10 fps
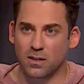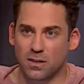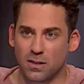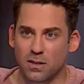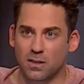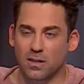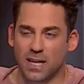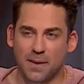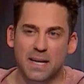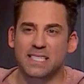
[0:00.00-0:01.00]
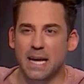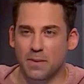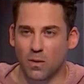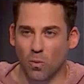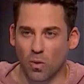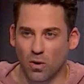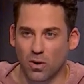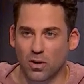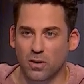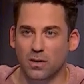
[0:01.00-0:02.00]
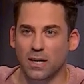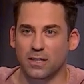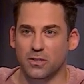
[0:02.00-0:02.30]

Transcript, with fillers: I put tennis and yeah, I put I think Damian Warner uh,